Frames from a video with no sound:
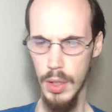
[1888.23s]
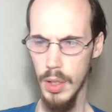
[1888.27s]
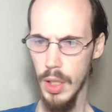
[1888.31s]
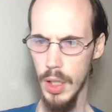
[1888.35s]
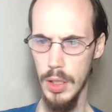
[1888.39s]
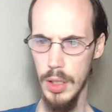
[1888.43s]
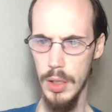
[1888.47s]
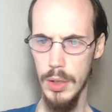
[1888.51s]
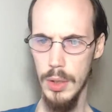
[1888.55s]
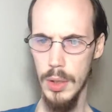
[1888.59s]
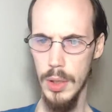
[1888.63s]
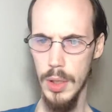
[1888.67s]

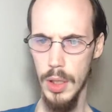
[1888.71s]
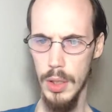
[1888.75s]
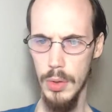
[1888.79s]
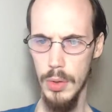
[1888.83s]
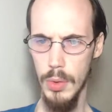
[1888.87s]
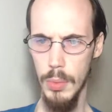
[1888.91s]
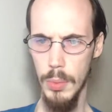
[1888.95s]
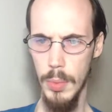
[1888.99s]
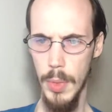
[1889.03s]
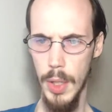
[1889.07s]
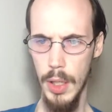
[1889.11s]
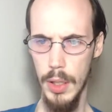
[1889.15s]
And the
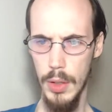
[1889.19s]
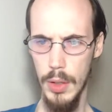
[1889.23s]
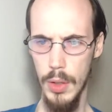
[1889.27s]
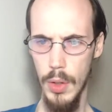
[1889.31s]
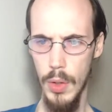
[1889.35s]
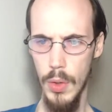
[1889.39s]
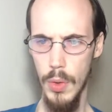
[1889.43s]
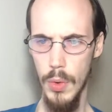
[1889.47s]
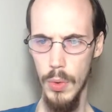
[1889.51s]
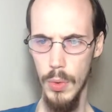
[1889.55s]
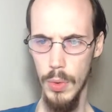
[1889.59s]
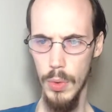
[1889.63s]
old man,
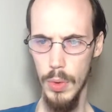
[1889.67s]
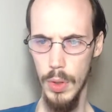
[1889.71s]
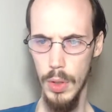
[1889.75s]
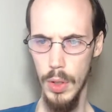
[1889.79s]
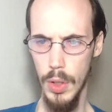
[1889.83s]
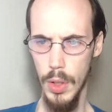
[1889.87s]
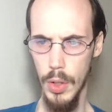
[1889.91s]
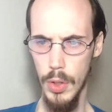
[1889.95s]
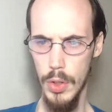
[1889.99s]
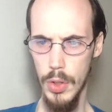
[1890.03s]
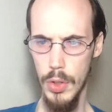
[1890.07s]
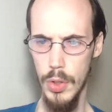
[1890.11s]
oh,
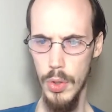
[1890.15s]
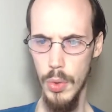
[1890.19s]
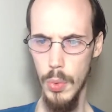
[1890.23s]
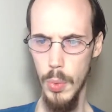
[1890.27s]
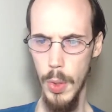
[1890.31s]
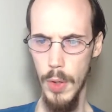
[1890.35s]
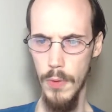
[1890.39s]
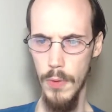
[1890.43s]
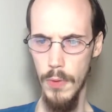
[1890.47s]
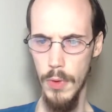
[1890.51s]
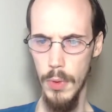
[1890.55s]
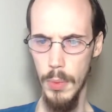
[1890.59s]
are you two
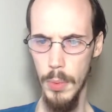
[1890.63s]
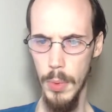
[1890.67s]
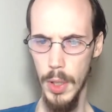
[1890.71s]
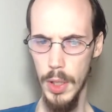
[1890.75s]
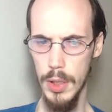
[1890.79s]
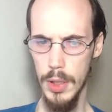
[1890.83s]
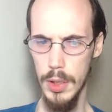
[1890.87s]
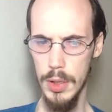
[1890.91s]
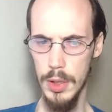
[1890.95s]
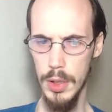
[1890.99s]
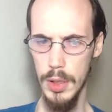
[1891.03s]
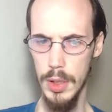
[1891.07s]
waiting for the
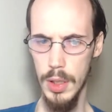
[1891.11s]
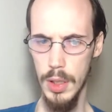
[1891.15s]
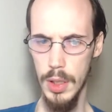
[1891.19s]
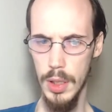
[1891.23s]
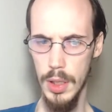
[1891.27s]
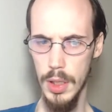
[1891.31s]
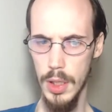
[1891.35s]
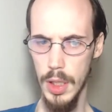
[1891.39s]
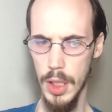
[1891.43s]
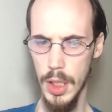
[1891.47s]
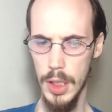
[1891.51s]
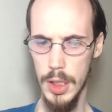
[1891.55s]
bus?
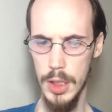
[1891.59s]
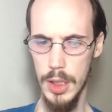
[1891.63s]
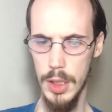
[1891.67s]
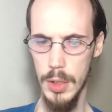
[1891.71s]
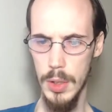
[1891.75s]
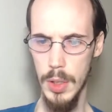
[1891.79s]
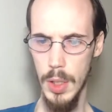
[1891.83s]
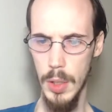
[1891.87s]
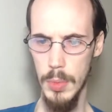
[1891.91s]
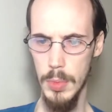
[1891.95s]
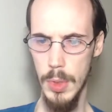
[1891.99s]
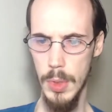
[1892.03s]
Like,
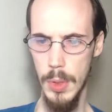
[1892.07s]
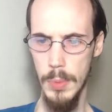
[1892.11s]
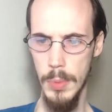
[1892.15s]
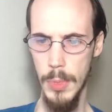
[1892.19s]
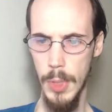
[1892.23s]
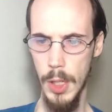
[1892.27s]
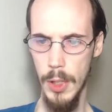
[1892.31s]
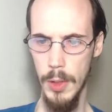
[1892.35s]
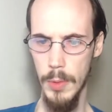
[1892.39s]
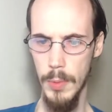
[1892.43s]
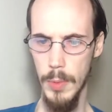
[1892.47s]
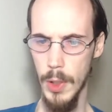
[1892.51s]
just comes up
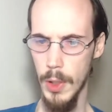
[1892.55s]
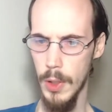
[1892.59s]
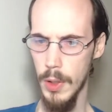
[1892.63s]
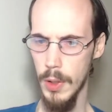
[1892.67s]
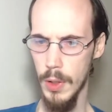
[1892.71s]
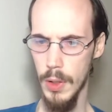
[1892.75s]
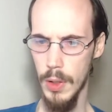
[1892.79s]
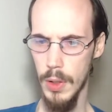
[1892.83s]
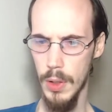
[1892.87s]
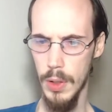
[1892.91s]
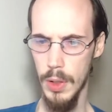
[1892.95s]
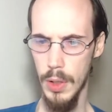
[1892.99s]
at him?
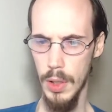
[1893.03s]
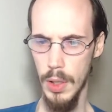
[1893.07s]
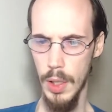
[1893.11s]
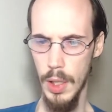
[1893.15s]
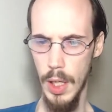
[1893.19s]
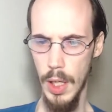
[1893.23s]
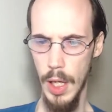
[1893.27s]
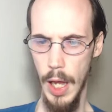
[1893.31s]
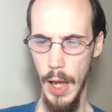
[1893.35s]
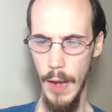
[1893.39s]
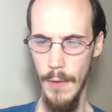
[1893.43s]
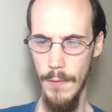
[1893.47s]
Huh.
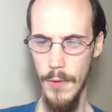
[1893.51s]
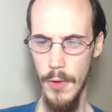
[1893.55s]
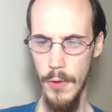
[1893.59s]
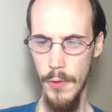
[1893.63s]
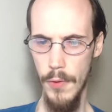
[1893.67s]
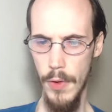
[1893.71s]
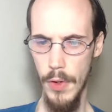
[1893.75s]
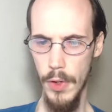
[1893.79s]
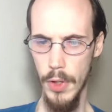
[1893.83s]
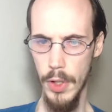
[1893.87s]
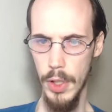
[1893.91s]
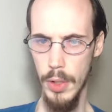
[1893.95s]
I feel
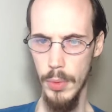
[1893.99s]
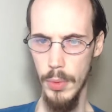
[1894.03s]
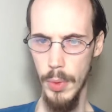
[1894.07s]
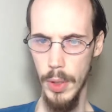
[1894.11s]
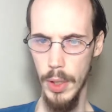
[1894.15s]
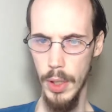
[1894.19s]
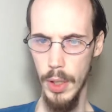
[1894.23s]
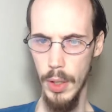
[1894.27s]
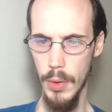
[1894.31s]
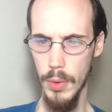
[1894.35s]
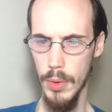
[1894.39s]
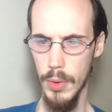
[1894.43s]
very good
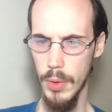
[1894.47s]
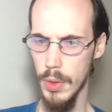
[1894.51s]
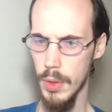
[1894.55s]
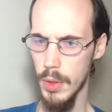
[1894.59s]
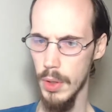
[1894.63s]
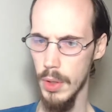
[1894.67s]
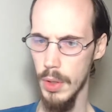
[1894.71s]
right now.